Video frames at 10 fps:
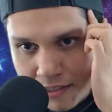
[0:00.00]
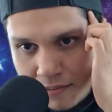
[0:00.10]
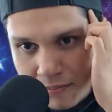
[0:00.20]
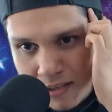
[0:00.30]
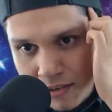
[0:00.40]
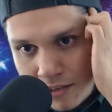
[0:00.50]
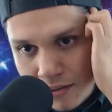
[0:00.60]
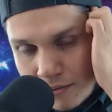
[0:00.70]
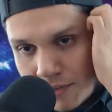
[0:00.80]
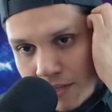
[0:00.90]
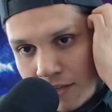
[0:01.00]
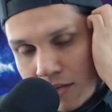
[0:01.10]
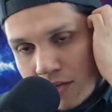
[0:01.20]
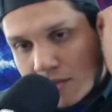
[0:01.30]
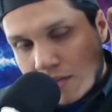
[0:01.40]
is in 17 days,
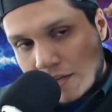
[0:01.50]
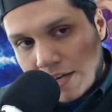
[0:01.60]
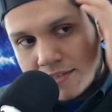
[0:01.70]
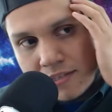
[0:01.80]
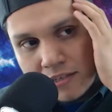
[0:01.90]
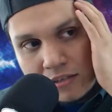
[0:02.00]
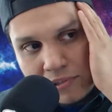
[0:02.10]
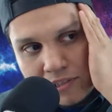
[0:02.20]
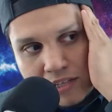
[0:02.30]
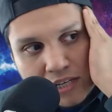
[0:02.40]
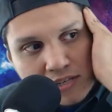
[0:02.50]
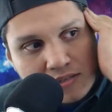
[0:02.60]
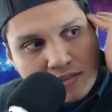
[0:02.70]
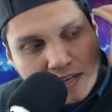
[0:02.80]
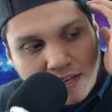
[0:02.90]
right? Yeah, it's in a couple of
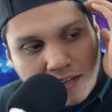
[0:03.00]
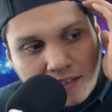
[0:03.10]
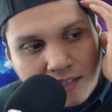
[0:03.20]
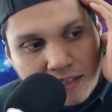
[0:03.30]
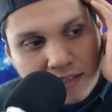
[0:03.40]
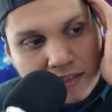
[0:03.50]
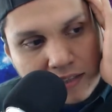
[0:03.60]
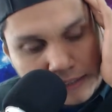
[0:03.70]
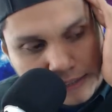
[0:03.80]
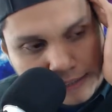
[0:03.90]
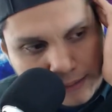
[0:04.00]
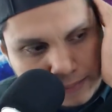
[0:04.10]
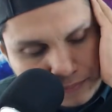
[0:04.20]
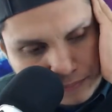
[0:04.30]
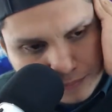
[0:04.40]
days, and like I
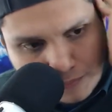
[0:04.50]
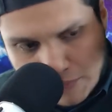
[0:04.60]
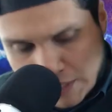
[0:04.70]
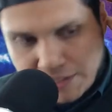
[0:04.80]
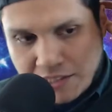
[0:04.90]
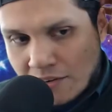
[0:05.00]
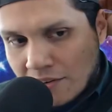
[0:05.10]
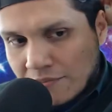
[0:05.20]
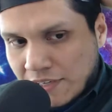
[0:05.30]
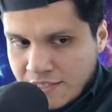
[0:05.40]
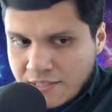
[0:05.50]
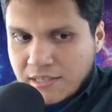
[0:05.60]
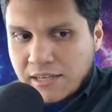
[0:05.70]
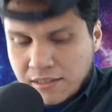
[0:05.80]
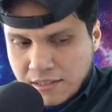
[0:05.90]
think they already released
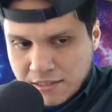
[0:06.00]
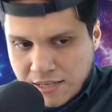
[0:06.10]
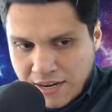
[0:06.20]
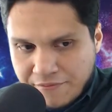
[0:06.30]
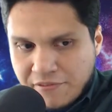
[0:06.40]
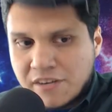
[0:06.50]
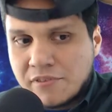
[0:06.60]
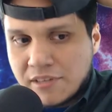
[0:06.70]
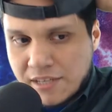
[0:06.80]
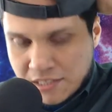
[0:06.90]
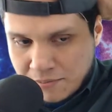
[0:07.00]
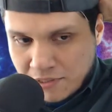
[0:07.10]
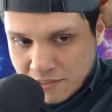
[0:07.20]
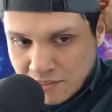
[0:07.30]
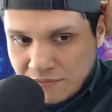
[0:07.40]
like the time frame for the
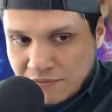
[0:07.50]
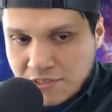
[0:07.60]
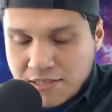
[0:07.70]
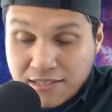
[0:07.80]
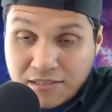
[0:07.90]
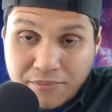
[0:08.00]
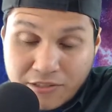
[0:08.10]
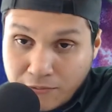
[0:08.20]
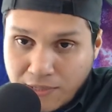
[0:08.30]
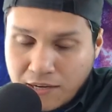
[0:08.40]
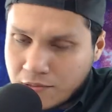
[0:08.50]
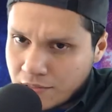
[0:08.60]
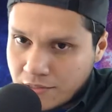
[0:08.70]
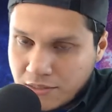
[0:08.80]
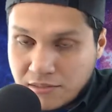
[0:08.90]
Xbox conference. That's gonna be 2
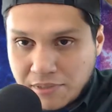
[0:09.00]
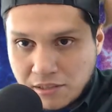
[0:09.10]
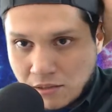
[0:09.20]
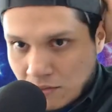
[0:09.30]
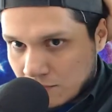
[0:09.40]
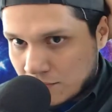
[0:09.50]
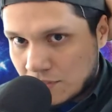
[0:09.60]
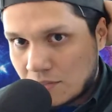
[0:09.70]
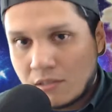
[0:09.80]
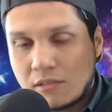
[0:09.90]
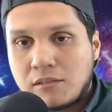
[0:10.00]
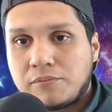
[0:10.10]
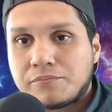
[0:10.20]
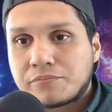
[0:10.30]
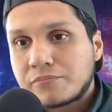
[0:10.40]
hours. It's gonna be a long one. So what days?
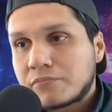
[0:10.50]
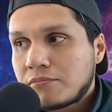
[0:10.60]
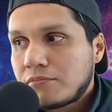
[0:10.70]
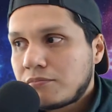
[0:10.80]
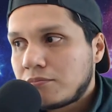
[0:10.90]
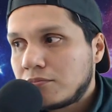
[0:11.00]
What days is E3?